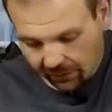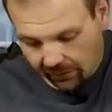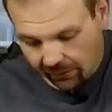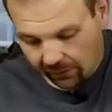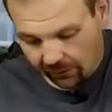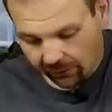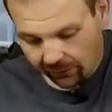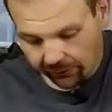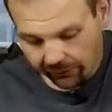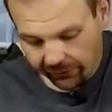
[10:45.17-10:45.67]

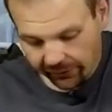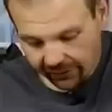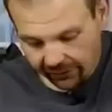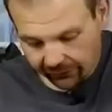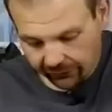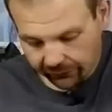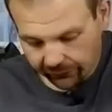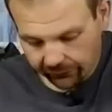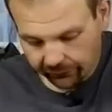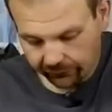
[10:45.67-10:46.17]

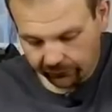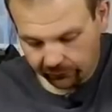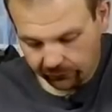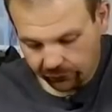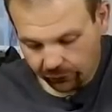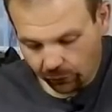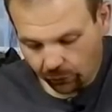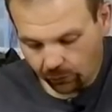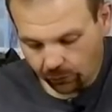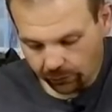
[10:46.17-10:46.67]
This
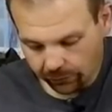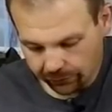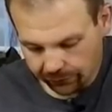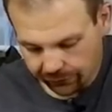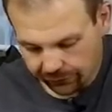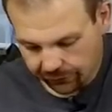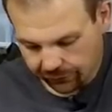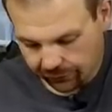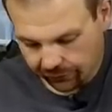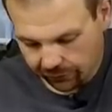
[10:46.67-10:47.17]
torch
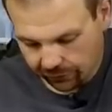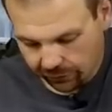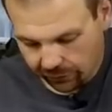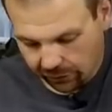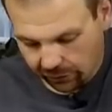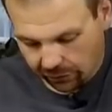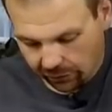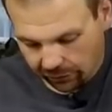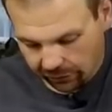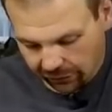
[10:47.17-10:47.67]

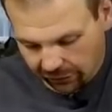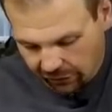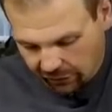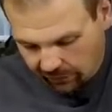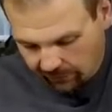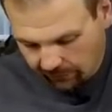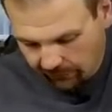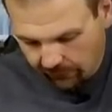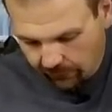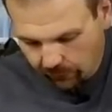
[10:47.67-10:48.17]

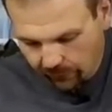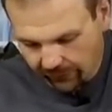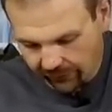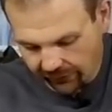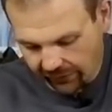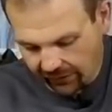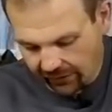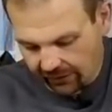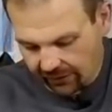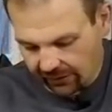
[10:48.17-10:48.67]
comes with
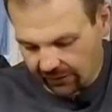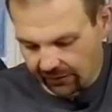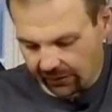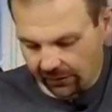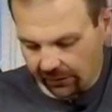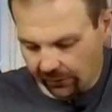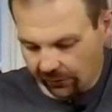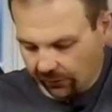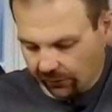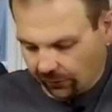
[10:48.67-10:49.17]
a,
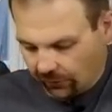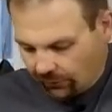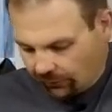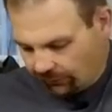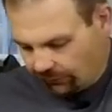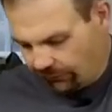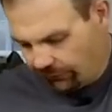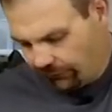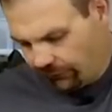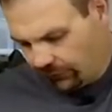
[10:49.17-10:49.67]

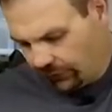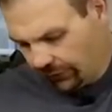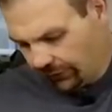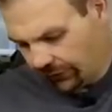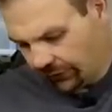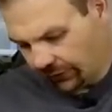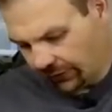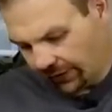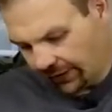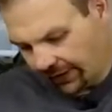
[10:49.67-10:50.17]
looks
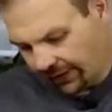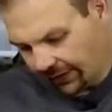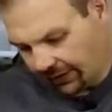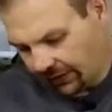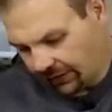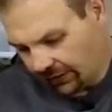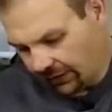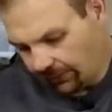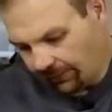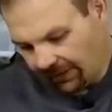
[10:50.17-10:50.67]
like
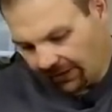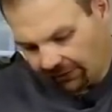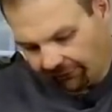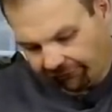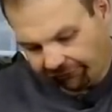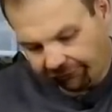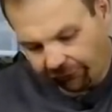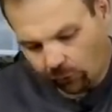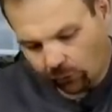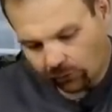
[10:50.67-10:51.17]
about a
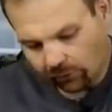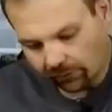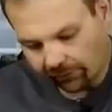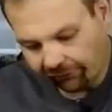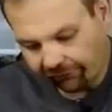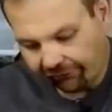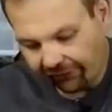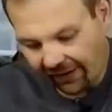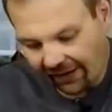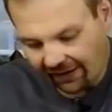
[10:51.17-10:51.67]
4 or
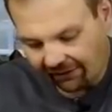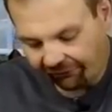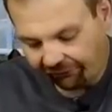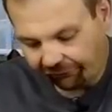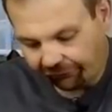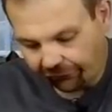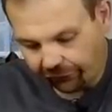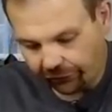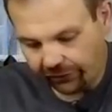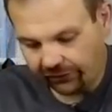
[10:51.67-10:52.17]
5
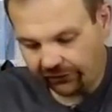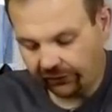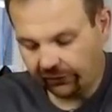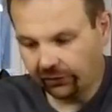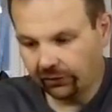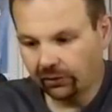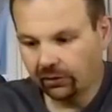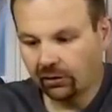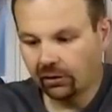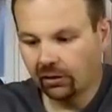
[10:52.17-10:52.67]
foot
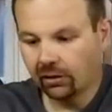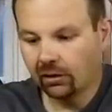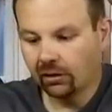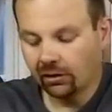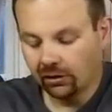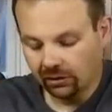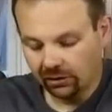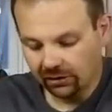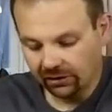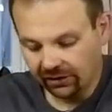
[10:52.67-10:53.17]

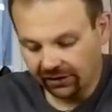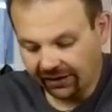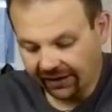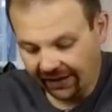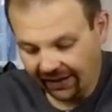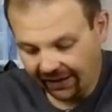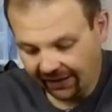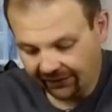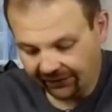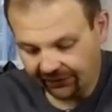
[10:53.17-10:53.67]

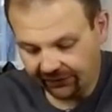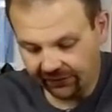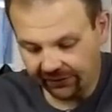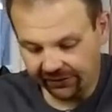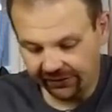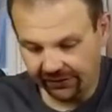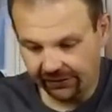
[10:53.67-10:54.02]
gas lead.